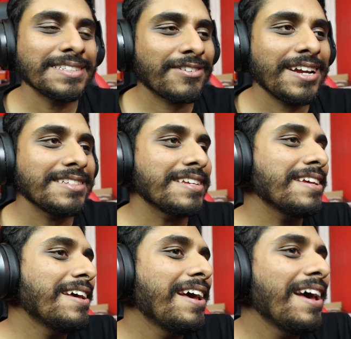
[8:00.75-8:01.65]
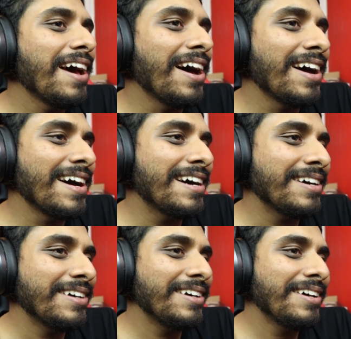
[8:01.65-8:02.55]
is crazy.
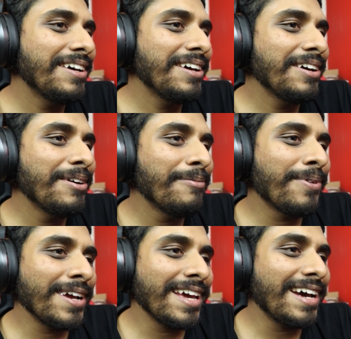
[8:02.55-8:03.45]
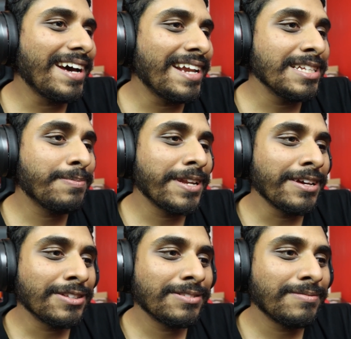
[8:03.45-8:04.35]
But yeah, and he's
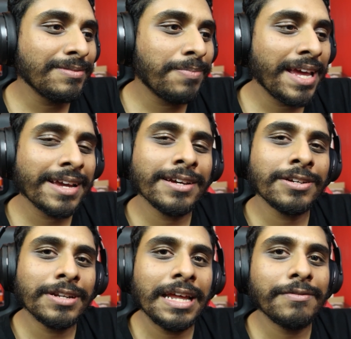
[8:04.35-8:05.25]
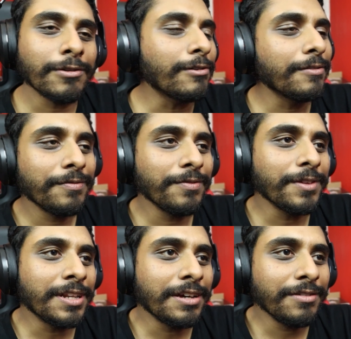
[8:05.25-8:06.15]
been playing at a good level,
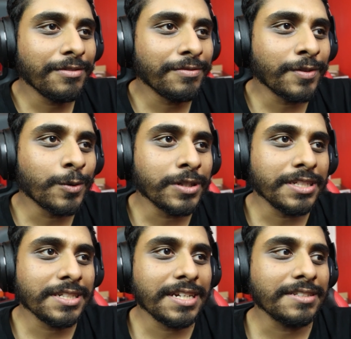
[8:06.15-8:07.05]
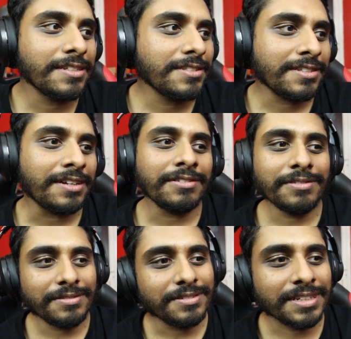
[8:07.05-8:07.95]
you know, for all these years. So
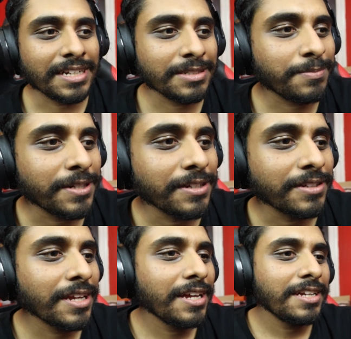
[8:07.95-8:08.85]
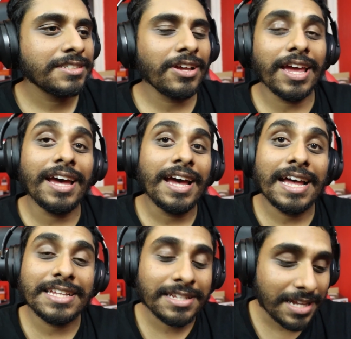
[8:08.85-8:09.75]
yeah, that's pretty good. So yeah,
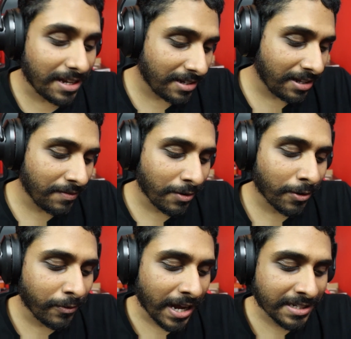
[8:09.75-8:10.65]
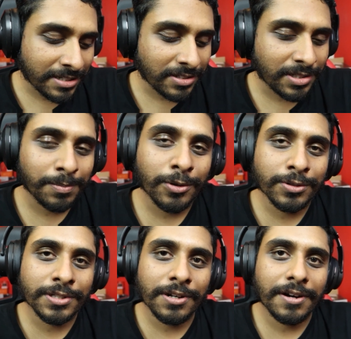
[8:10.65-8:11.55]
as I said, if you want reactions to
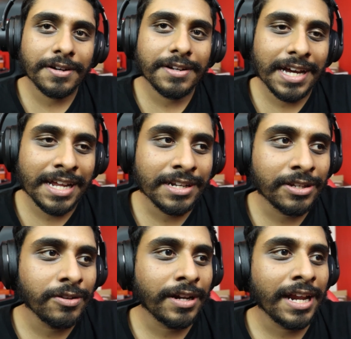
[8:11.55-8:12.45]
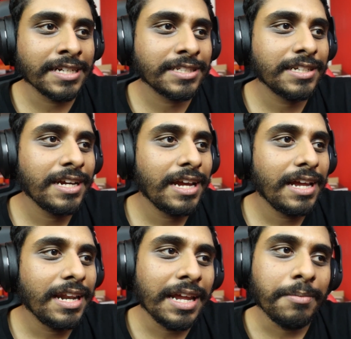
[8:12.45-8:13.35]
Port Geelong and the Q Clash,
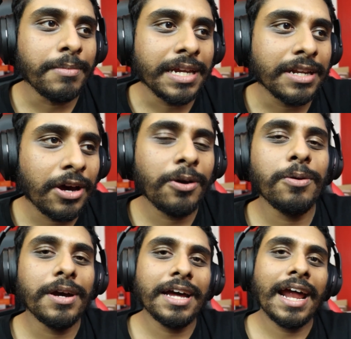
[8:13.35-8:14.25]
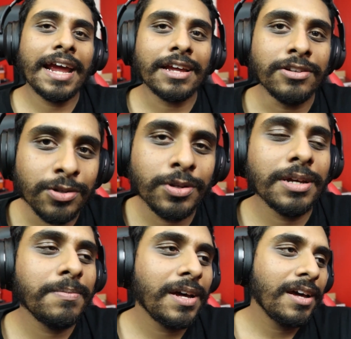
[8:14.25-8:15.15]
let me know and I can do
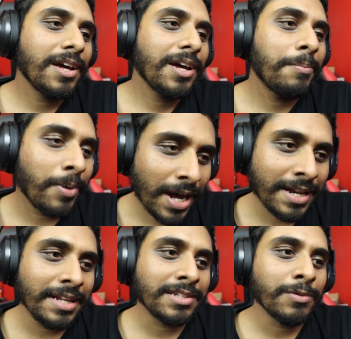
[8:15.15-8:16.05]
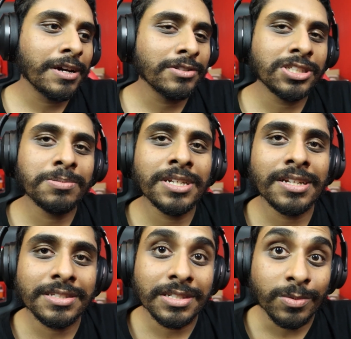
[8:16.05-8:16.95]
them. But I need to work on
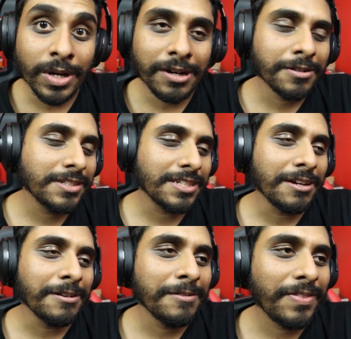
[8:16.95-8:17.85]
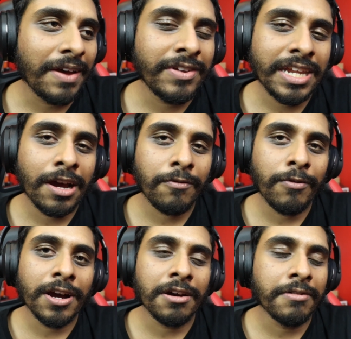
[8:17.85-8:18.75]
stupidities as well. So I have a day off
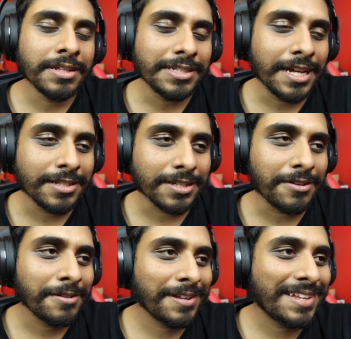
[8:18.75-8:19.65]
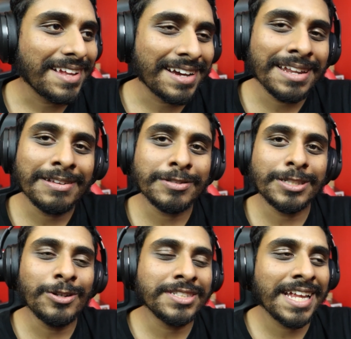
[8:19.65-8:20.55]
work on Wednesday, so I'm going
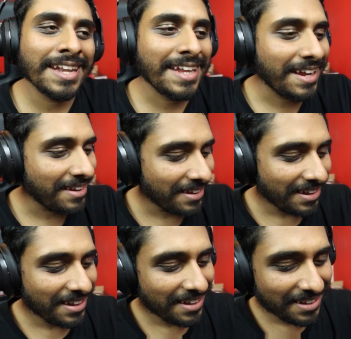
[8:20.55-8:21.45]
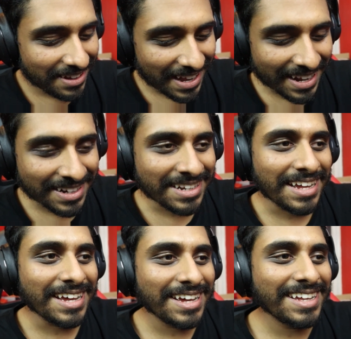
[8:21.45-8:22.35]
to use that day and
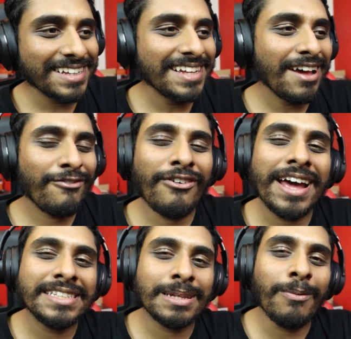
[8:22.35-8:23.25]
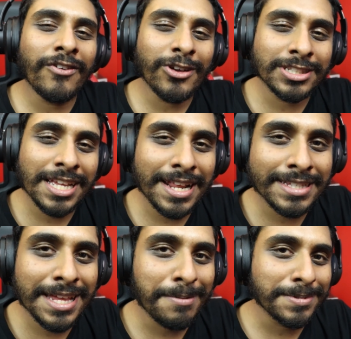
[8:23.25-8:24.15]
find some of your silly
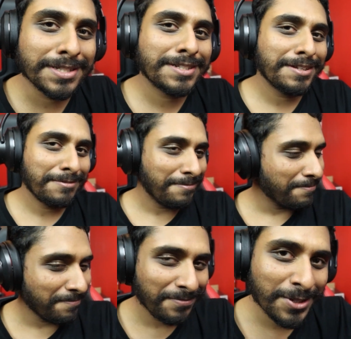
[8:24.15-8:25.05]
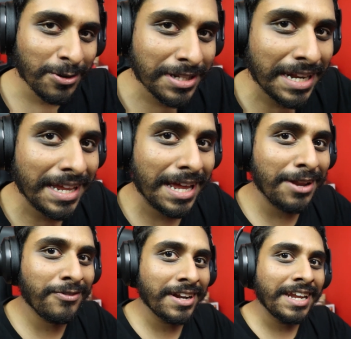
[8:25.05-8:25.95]
tips. Don't delete
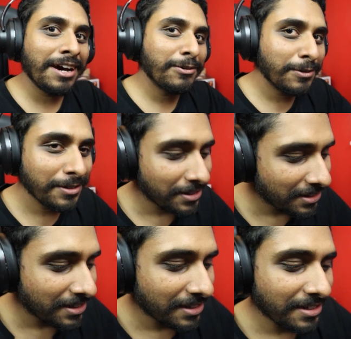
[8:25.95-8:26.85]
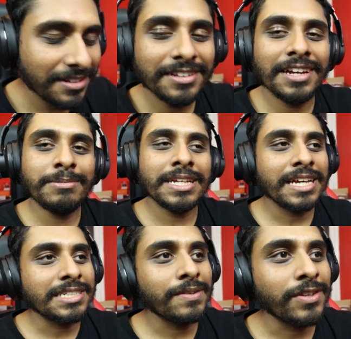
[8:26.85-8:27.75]
anything now. I mean, I
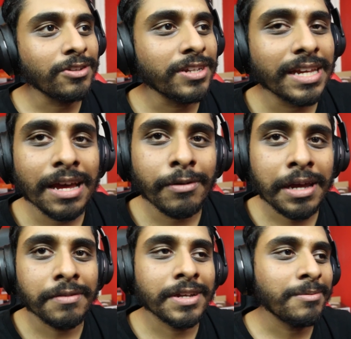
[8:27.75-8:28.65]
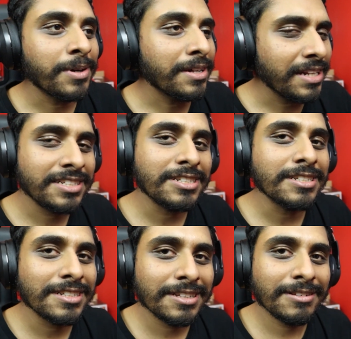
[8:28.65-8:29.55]
guess if you do, you get away with it, but let's
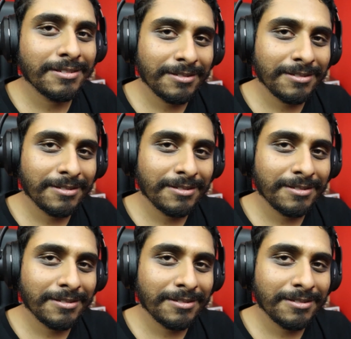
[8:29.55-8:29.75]
just...